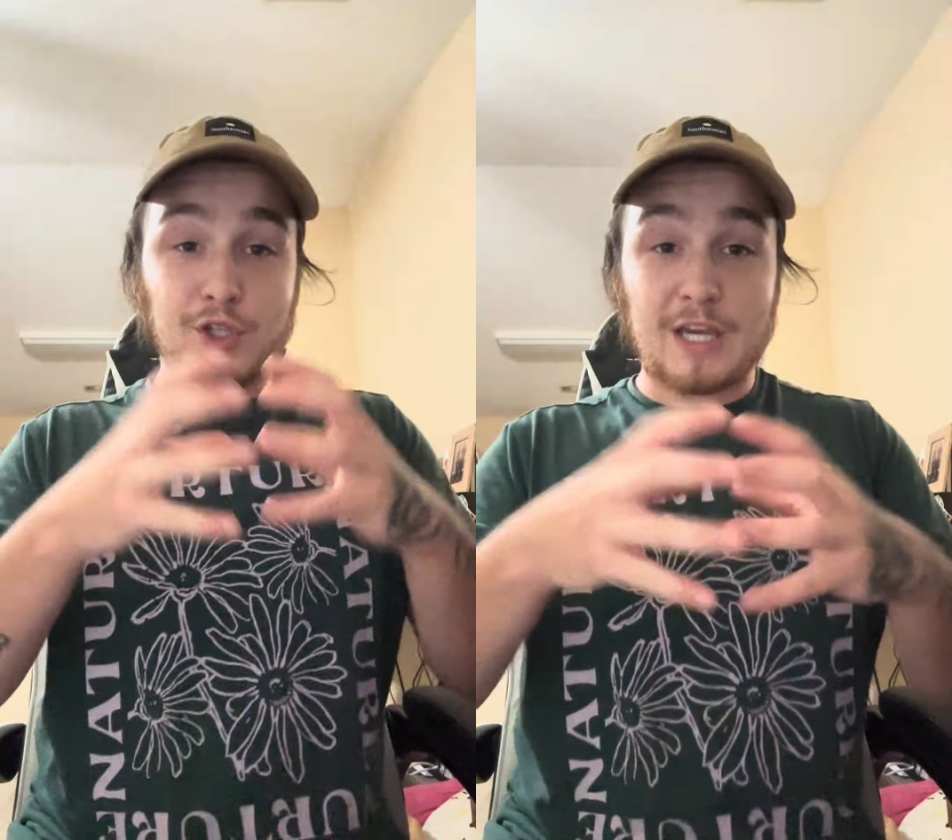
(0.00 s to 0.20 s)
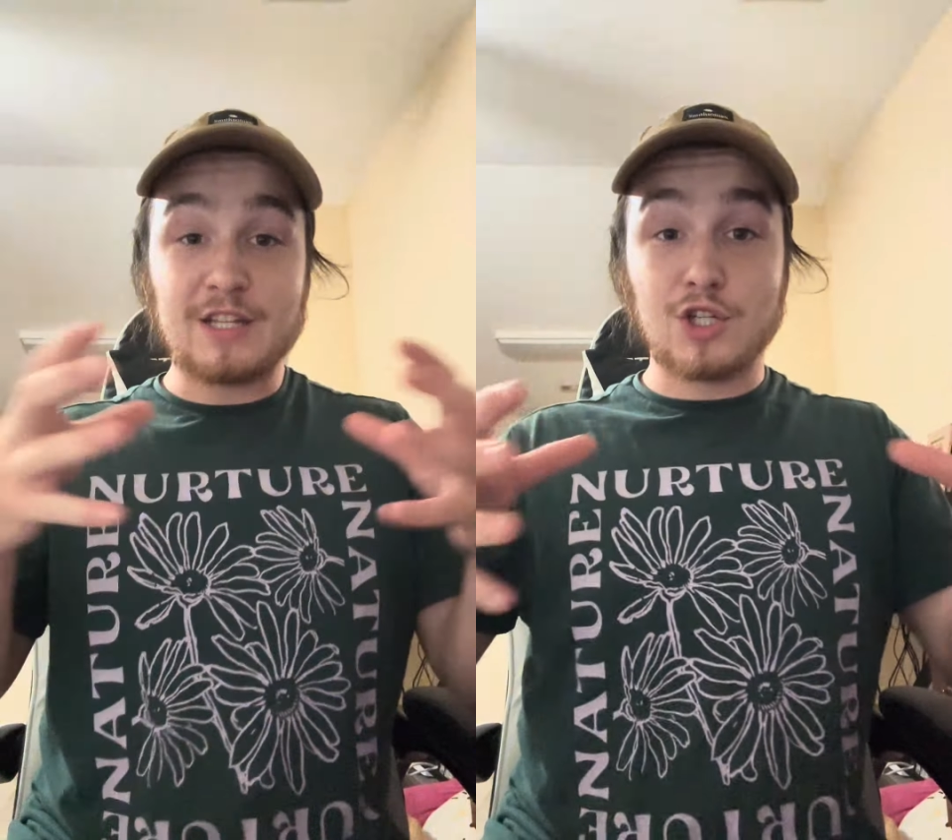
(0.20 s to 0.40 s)

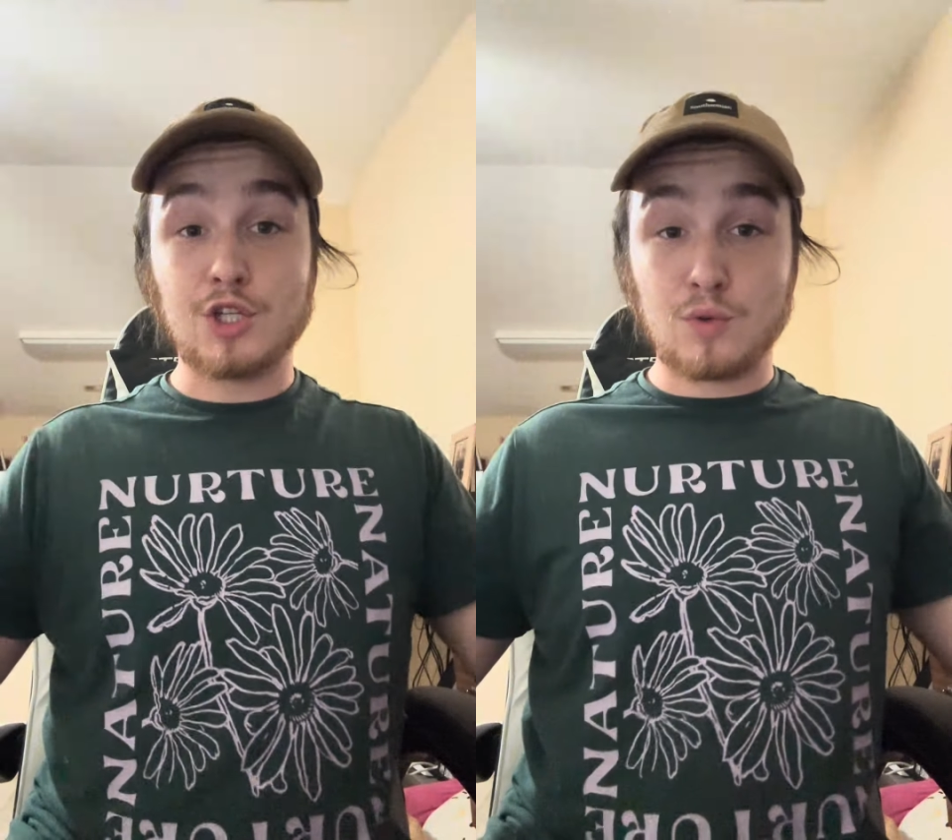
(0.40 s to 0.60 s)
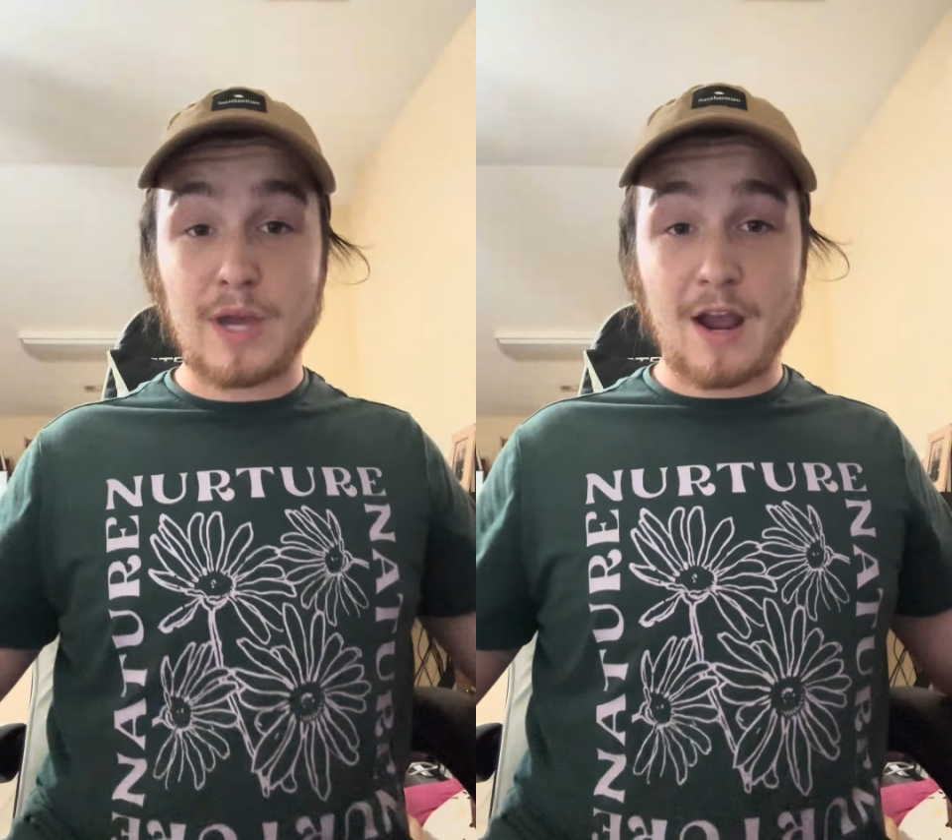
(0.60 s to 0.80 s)
into
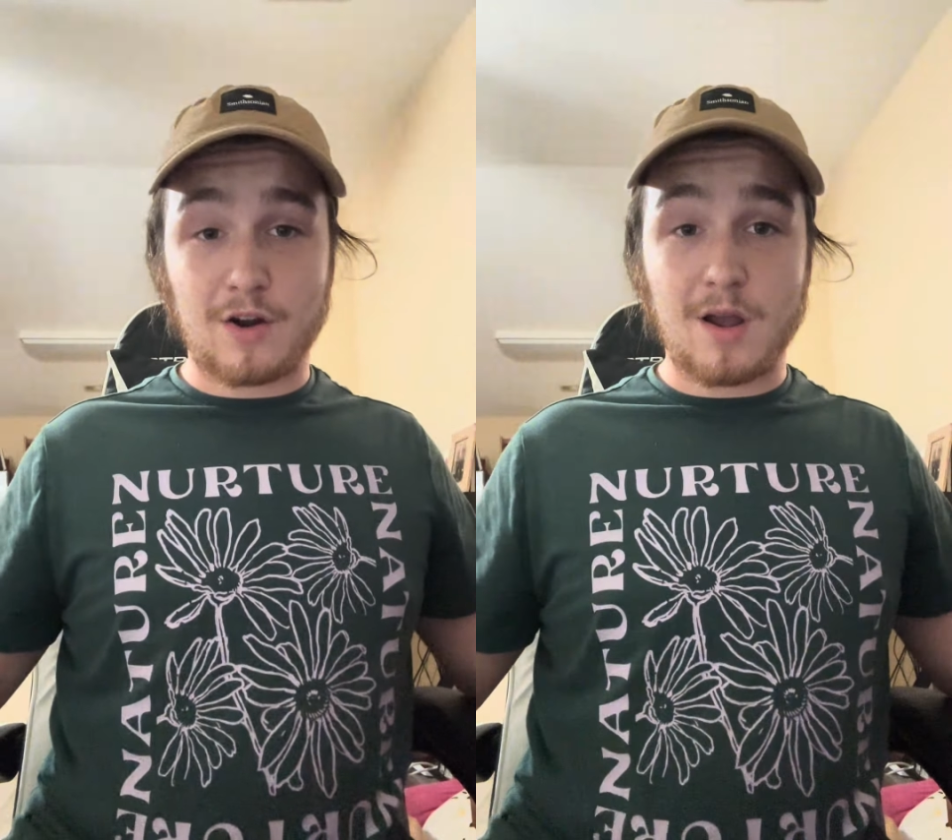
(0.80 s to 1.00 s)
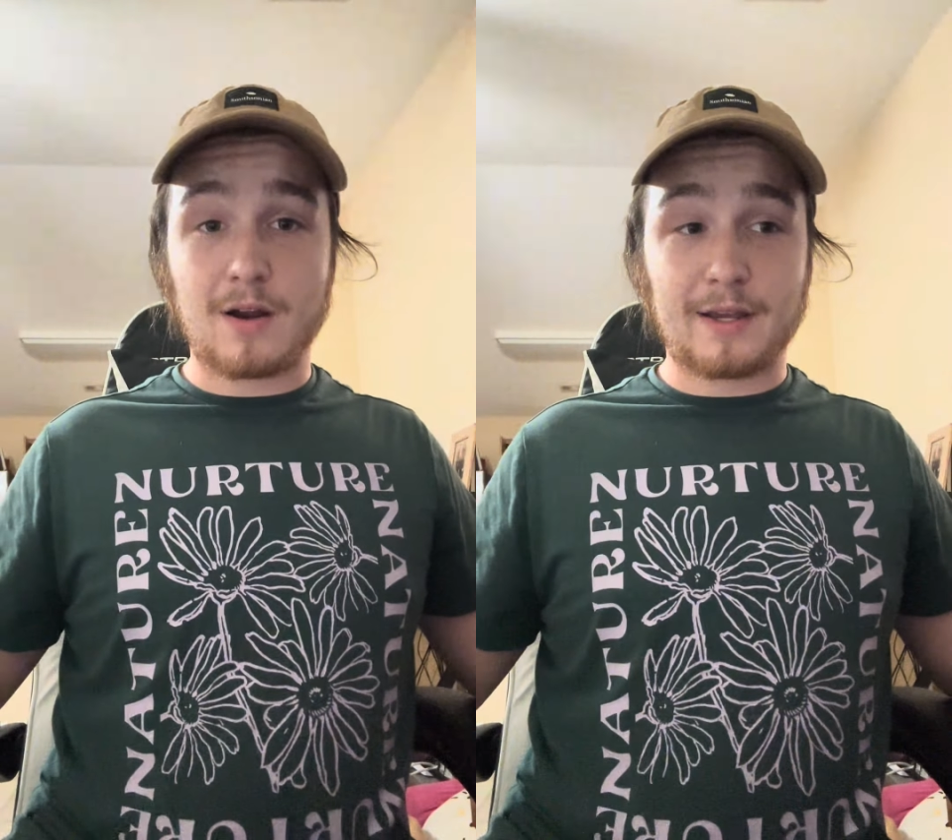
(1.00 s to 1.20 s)

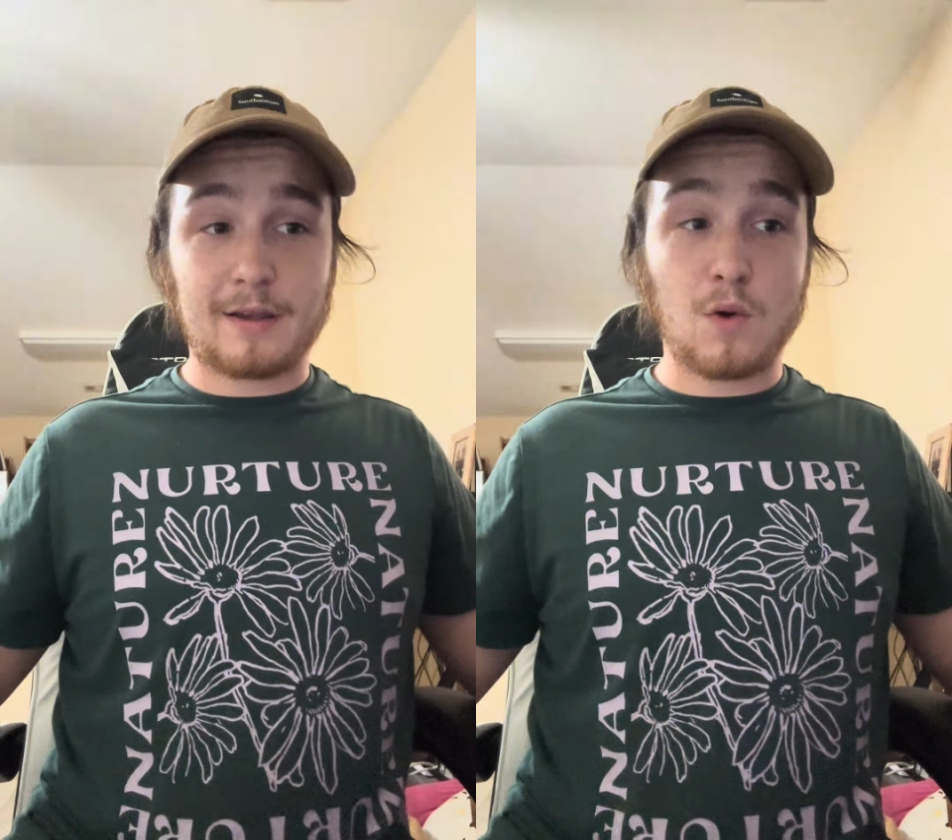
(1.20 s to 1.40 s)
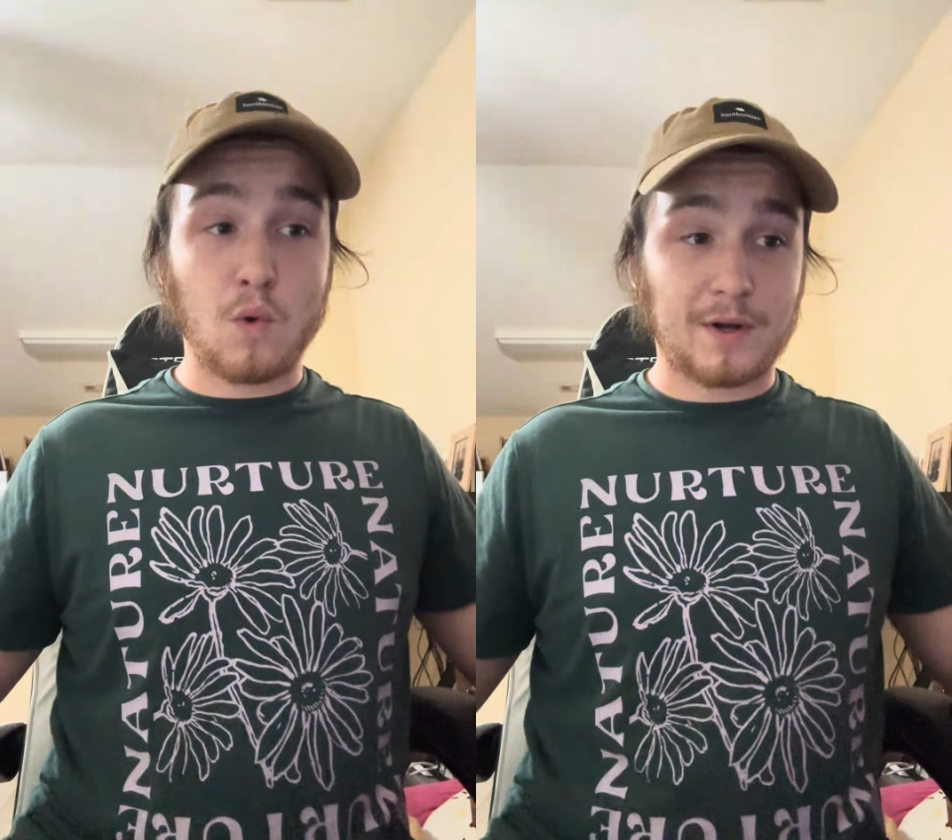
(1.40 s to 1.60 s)
eukaryotic
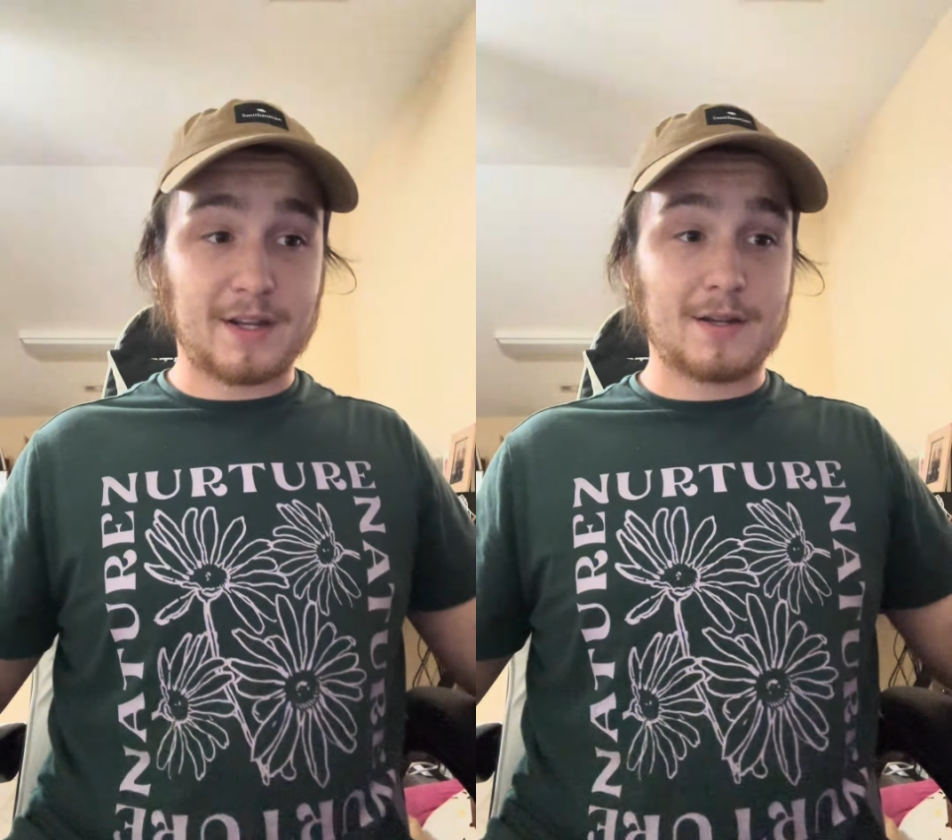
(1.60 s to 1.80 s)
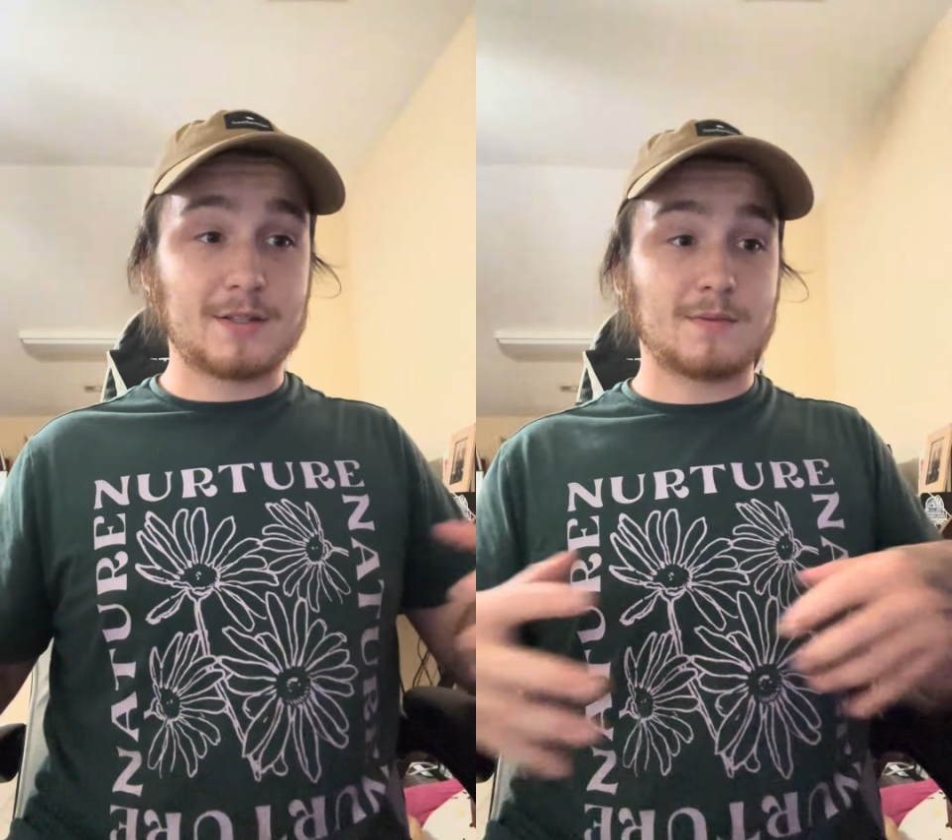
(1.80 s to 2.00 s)

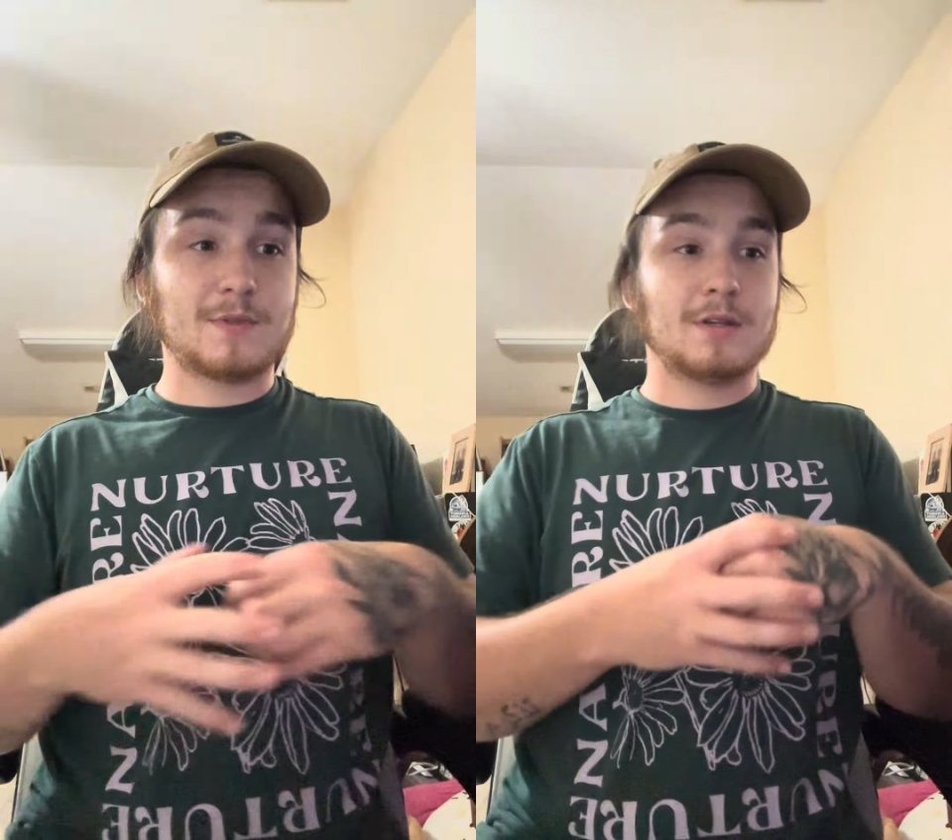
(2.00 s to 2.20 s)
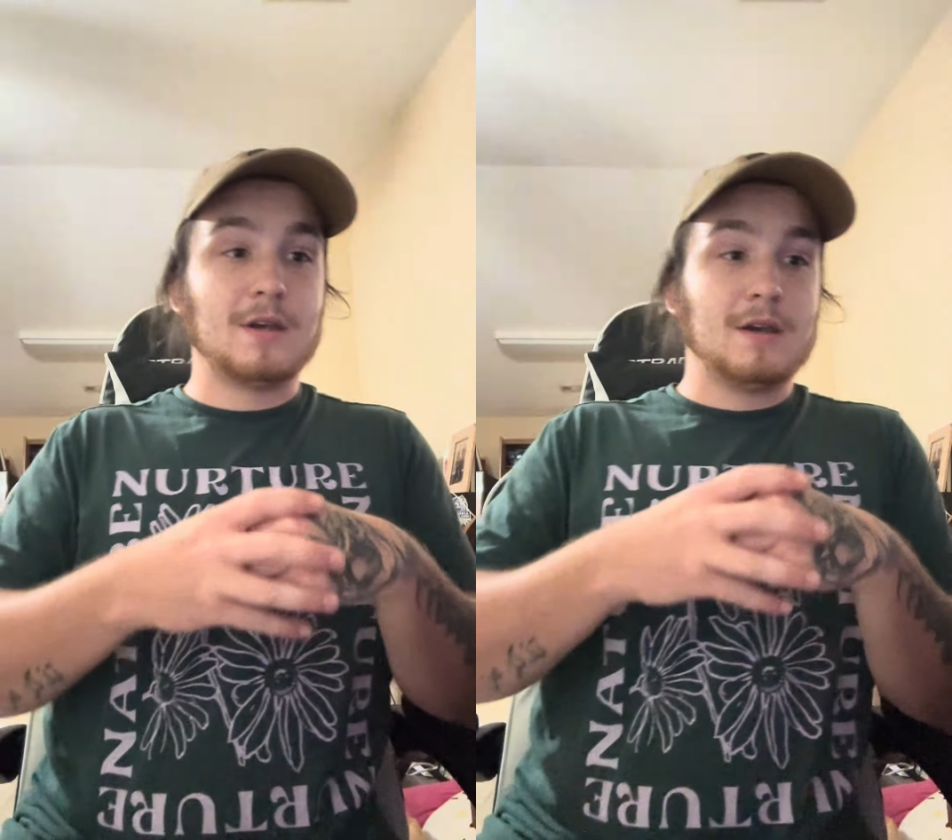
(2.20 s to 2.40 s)
organisms.